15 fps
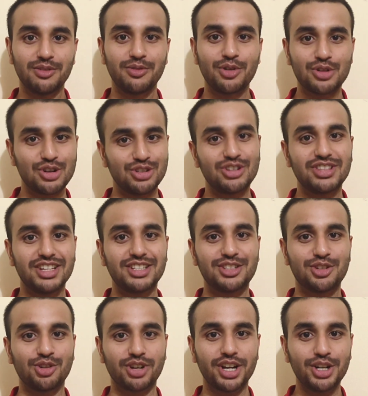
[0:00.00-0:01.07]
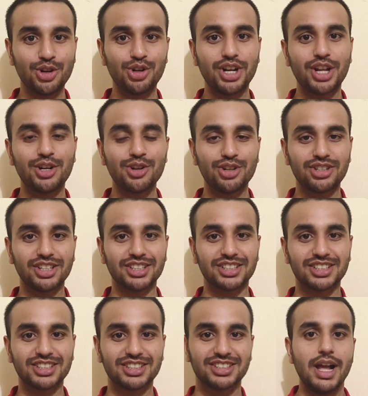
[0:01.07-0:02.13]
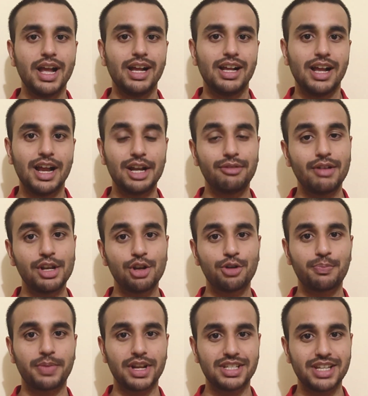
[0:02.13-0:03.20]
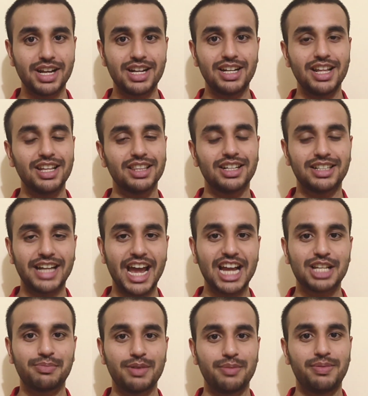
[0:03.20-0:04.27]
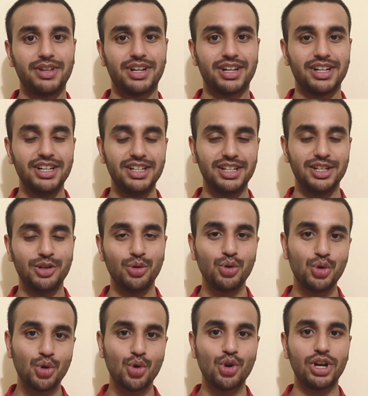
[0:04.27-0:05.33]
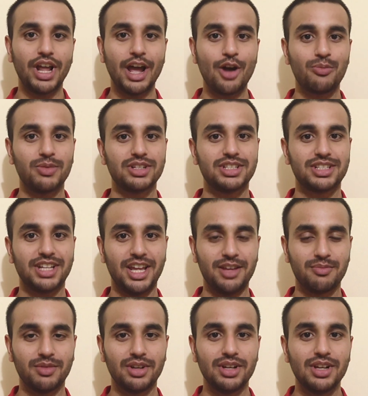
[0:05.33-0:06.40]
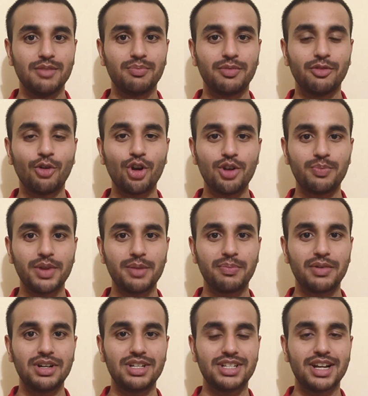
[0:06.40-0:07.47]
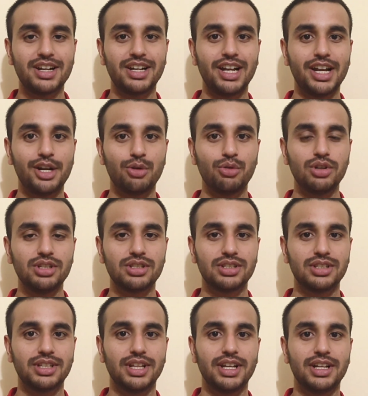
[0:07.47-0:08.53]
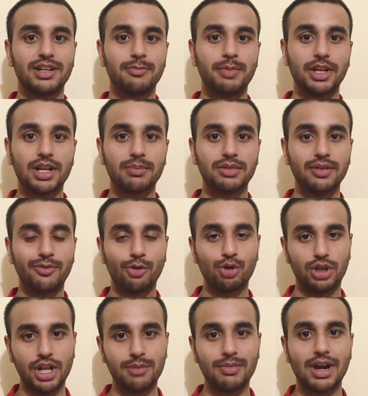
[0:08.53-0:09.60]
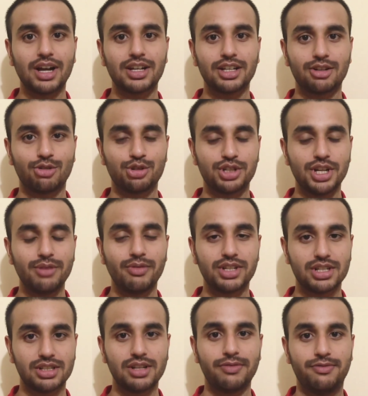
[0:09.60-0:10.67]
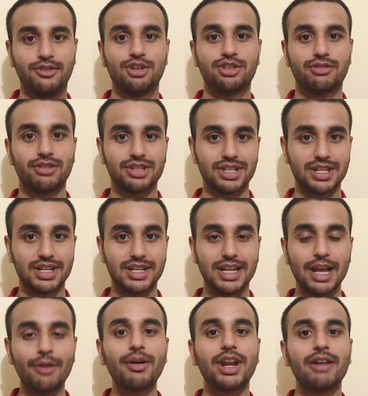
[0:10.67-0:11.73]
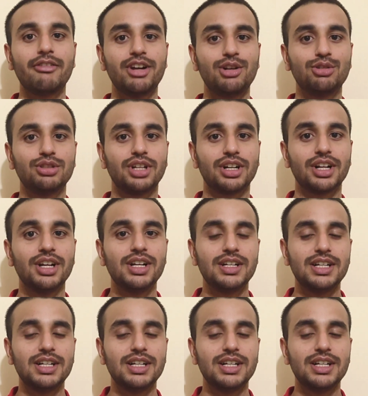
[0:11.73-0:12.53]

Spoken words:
focus on this too, okay? Don't ignore this. And when you're presenting the tax paper, right, you don't have much time. What people generally do is, they pick up the 14 marker question, which is the first question. Never ever do that.